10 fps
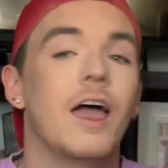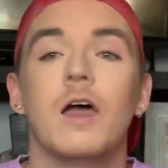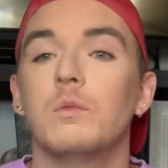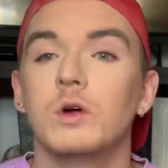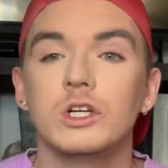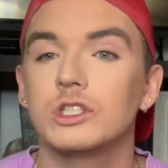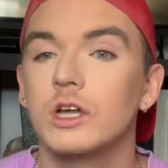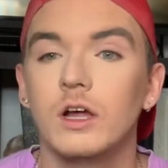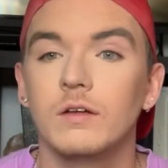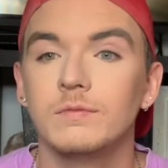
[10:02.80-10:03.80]
And we're just
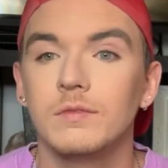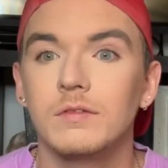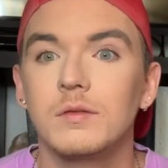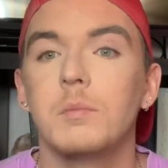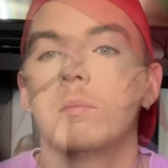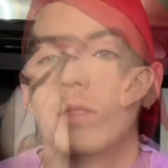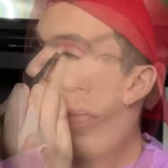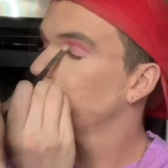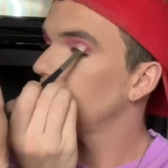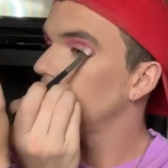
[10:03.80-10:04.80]
gonna
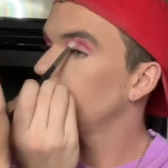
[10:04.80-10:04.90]
blend.